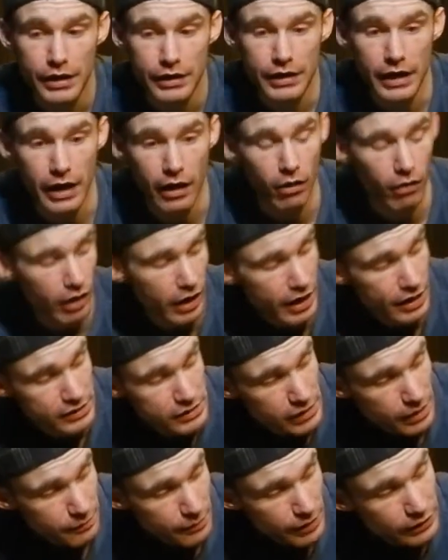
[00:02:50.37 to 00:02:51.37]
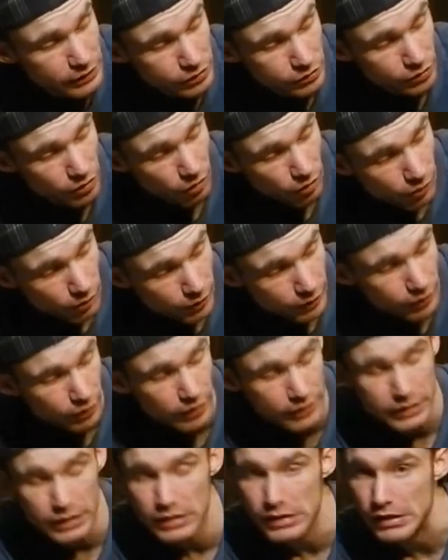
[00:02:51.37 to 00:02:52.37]
Now, as I mentioned earlier,
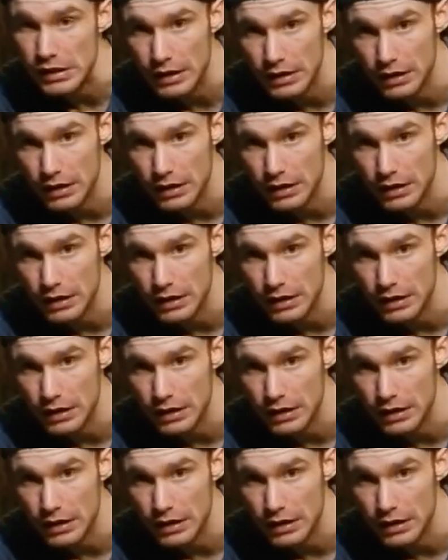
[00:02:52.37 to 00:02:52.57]
I did say